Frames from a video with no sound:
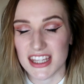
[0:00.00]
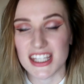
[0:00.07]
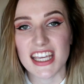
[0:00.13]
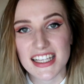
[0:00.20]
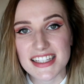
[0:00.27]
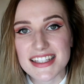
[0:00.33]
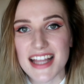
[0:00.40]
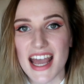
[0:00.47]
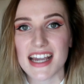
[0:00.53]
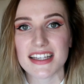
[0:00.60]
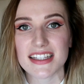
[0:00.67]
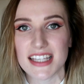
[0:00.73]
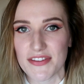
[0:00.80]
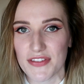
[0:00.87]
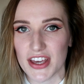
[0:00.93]
it's
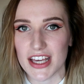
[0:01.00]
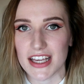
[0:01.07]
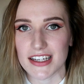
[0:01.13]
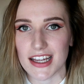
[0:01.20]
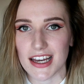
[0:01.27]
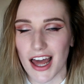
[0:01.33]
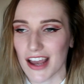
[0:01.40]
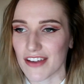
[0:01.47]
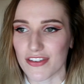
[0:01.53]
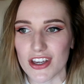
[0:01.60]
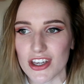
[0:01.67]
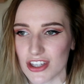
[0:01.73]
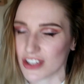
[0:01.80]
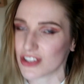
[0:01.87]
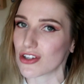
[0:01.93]
negativity in your life and
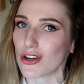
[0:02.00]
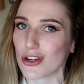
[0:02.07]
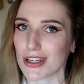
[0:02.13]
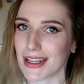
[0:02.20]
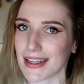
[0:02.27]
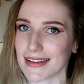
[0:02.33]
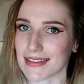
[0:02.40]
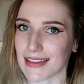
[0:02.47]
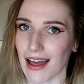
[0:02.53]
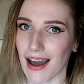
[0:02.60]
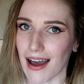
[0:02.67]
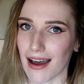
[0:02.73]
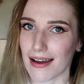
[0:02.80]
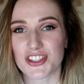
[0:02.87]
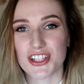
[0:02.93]
you don't need
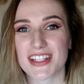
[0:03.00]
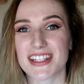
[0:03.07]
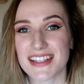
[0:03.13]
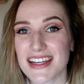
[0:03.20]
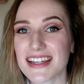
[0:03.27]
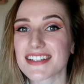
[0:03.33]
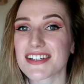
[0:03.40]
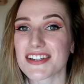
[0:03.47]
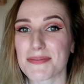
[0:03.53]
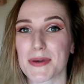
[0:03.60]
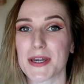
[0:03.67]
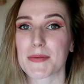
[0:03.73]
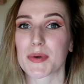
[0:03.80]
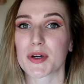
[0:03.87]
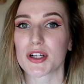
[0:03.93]
that. Just stick to the
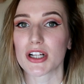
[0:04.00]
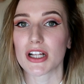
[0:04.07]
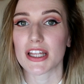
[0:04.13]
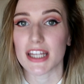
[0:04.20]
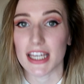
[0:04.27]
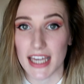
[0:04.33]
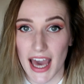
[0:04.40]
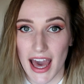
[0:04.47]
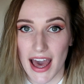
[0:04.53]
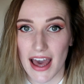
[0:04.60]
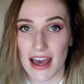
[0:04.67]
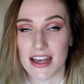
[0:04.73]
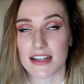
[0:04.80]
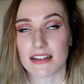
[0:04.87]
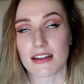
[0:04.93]
people that
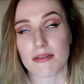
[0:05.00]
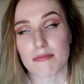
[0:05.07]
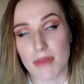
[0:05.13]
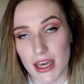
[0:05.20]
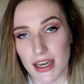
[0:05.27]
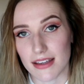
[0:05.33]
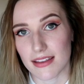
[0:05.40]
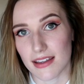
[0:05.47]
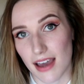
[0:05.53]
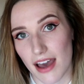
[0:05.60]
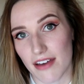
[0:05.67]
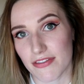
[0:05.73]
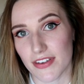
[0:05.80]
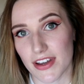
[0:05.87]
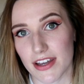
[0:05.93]
care and that make the
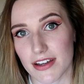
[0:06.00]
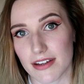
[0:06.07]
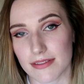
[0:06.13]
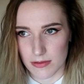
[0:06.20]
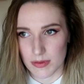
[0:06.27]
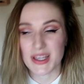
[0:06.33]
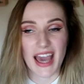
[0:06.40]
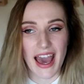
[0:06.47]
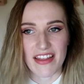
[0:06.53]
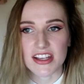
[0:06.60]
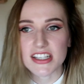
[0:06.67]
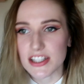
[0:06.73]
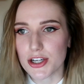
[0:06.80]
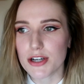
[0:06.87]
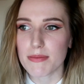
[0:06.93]
effort. But yeah,
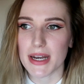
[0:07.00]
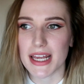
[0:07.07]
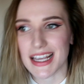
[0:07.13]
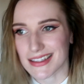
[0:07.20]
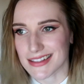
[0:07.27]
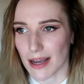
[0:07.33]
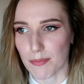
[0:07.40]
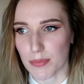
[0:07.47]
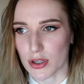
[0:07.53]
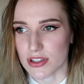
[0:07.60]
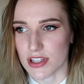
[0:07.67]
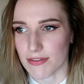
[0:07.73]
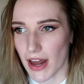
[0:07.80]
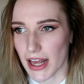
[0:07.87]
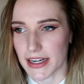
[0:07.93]
there's so many
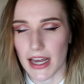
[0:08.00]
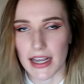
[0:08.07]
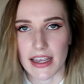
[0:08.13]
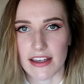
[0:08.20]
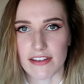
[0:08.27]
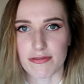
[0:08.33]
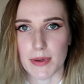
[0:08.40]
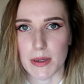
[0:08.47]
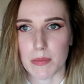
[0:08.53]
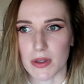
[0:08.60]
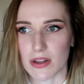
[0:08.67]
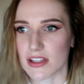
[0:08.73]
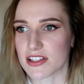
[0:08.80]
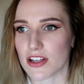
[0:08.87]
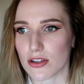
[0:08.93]
examples of like negative
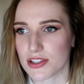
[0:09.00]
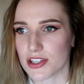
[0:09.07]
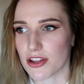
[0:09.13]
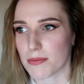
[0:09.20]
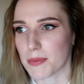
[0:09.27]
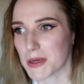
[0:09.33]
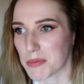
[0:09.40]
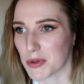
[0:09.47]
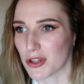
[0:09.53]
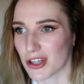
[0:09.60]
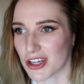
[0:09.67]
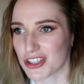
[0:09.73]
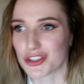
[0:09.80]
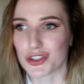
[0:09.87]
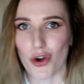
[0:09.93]
people. There's also the people
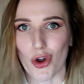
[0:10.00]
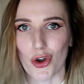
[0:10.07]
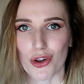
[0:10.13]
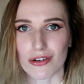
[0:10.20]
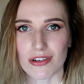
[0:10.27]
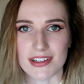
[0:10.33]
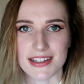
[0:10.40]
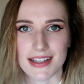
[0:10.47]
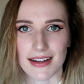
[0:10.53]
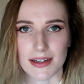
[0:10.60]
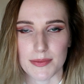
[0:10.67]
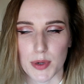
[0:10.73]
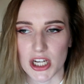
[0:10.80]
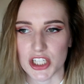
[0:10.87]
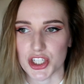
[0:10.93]
that don't understand
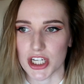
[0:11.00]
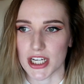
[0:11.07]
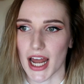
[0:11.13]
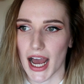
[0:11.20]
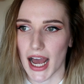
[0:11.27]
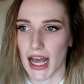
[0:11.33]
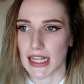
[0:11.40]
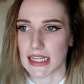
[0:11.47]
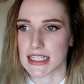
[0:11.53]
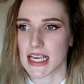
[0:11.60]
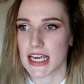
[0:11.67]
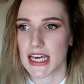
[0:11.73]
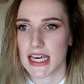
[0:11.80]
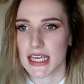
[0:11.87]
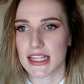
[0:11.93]
depression, and
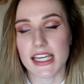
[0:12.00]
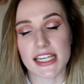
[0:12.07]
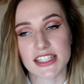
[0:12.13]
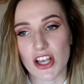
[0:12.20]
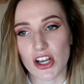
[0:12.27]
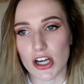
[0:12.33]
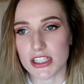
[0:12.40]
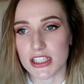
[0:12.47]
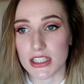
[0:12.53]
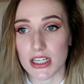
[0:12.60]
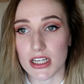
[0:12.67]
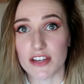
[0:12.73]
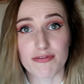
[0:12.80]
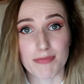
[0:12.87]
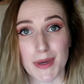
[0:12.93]
these sorts
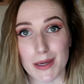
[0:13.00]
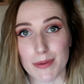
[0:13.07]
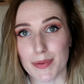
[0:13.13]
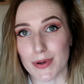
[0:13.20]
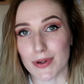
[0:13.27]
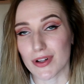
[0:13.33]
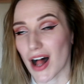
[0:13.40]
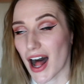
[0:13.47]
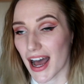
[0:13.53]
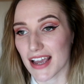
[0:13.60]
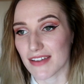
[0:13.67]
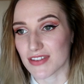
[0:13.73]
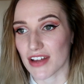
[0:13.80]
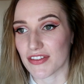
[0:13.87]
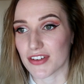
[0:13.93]
of people
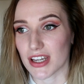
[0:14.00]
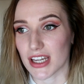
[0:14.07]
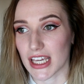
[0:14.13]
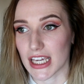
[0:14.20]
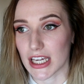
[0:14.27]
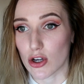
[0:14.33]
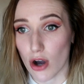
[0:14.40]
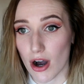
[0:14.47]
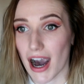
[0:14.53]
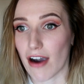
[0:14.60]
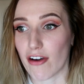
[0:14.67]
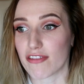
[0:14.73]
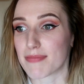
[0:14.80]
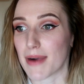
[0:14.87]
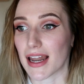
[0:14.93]
I've definitely cut
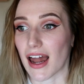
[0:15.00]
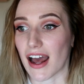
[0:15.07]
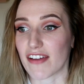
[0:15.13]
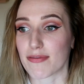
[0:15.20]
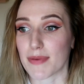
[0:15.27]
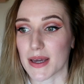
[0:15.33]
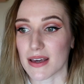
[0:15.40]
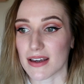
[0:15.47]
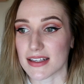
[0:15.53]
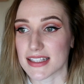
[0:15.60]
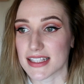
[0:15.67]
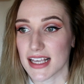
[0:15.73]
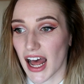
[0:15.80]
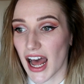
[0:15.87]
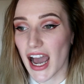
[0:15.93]
out of my life
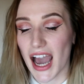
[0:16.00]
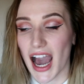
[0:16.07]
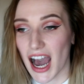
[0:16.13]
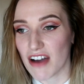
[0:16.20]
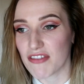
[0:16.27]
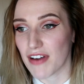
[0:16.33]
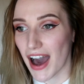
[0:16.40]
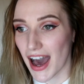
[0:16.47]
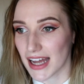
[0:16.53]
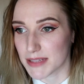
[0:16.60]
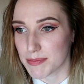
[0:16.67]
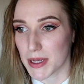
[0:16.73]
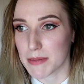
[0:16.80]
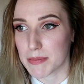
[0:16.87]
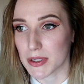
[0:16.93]
because I have
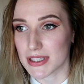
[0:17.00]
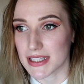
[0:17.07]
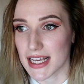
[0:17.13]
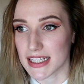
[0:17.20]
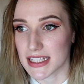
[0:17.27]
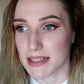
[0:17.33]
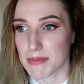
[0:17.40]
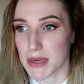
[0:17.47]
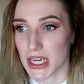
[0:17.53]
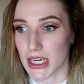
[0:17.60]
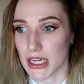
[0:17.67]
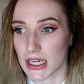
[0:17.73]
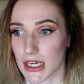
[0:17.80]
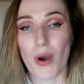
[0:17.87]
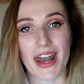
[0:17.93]
had people say to
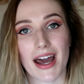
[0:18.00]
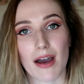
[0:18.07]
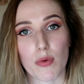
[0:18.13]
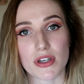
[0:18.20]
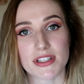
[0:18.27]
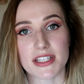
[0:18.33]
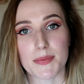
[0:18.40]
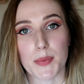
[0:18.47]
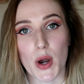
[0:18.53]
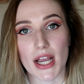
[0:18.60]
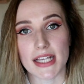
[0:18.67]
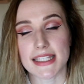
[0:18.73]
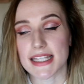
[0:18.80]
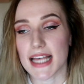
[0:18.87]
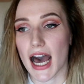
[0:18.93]
me when I was
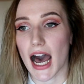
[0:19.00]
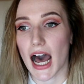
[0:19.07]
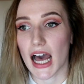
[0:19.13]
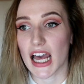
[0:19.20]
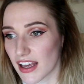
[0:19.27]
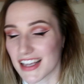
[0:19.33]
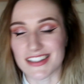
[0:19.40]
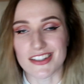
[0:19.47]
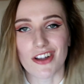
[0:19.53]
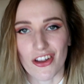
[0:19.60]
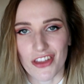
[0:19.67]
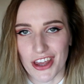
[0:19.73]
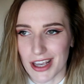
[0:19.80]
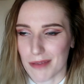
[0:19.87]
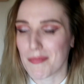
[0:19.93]
depressed that it's
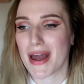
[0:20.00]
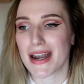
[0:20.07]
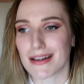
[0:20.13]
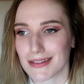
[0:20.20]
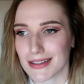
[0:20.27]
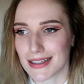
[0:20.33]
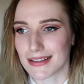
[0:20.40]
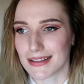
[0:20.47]
nothing, mental